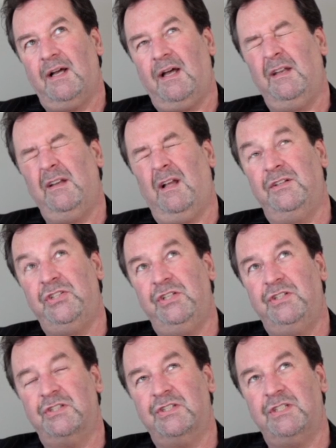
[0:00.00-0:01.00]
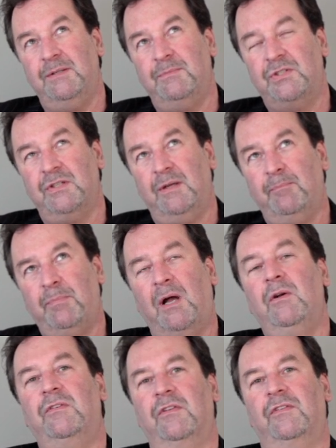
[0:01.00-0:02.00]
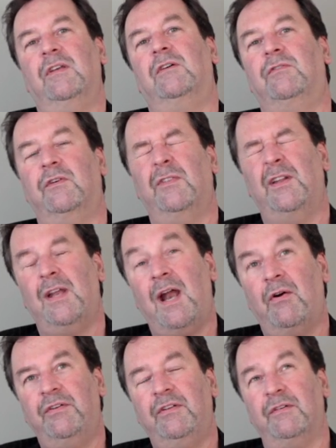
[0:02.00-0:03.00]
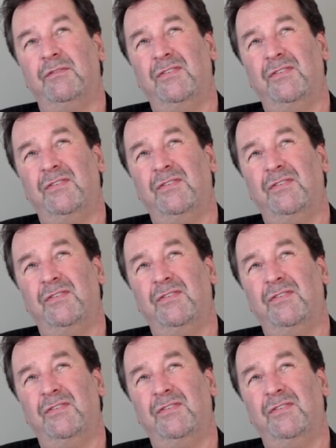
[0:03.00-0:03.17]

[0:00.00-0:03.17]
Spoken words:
And she just seemed to impose herself on the narrative.